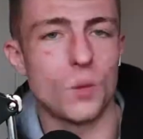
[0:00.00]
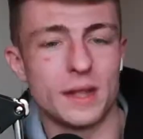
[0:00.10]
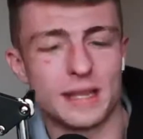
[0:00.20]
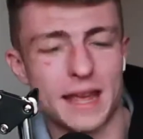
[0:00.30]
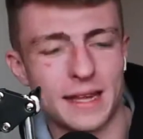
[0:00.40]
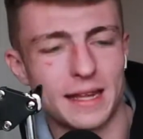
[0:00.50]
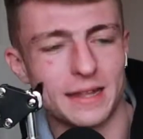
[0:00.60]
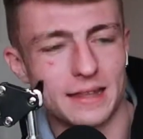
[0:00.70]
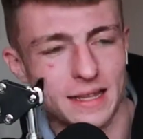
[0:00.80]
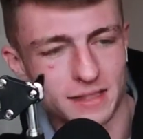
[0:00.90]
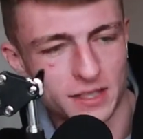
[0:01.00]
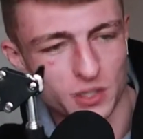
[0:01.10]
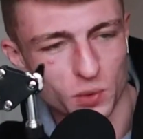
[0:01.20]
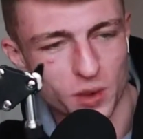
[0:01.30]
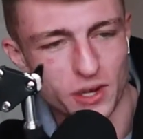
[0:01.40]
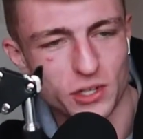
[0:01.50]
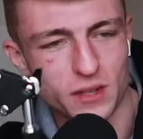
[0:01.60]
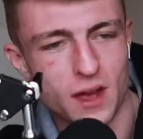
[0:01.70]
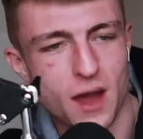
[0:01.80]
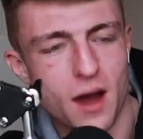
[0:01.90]
Well, then in this
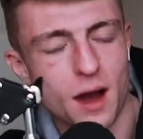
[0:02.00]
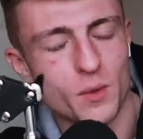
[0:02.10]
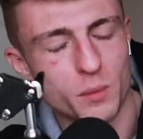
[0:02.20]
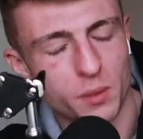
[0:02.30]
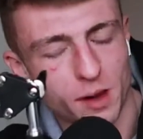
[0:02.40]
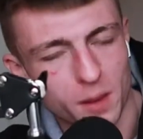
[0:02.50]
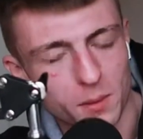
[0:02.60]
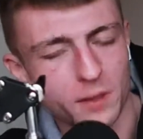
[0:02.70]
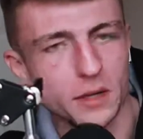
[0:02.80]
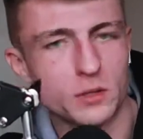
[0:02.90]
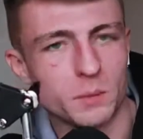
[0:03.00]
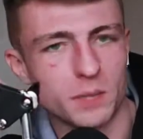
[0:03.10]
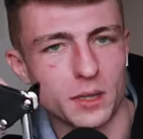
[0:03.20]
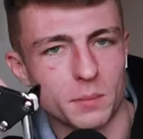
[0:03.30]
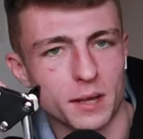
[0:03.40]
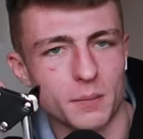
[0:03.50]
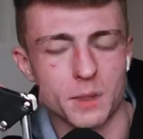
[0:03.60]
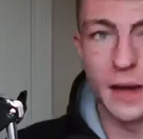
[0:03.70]
situation I would probably use a meal plan.